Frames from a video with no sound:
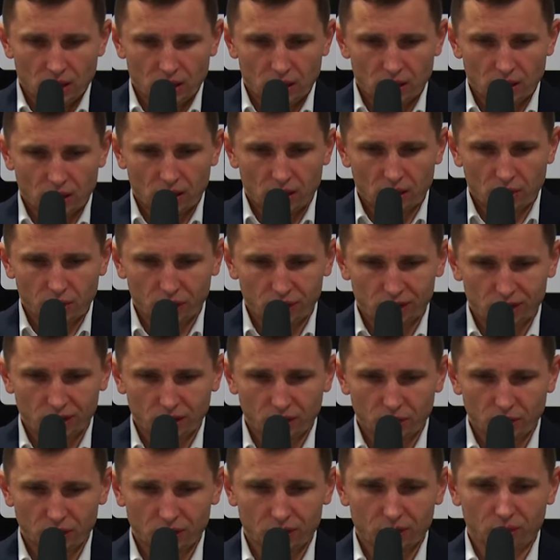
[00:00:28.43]

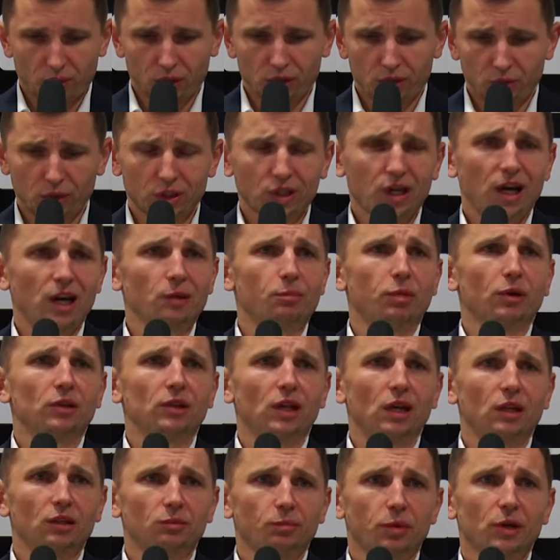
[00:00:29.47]
high
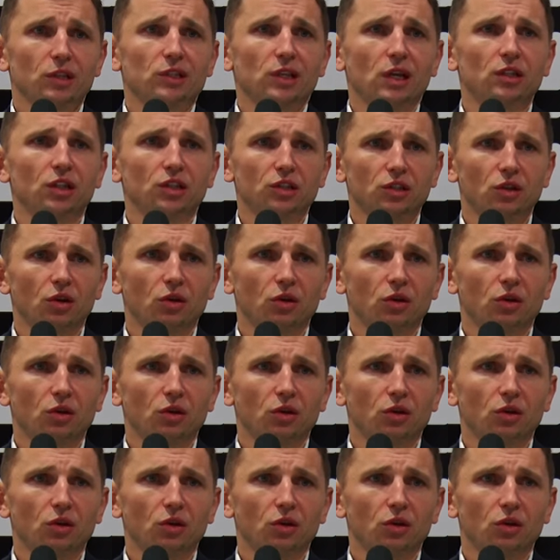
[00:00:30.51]
percentage